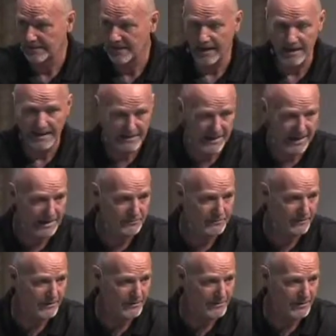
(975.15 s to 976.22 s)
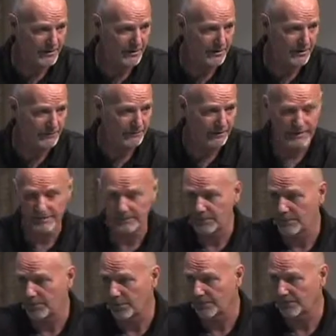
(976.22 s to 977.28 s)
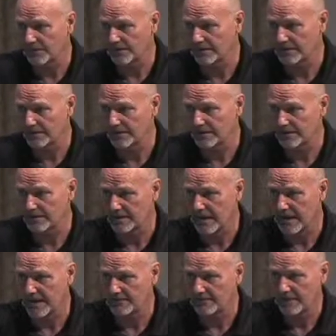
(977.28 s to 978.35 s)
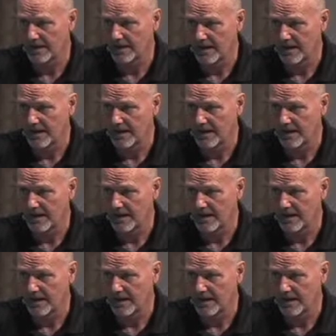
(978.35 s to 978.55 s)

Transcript: uh, came to this earth, lived a perfect sinless life,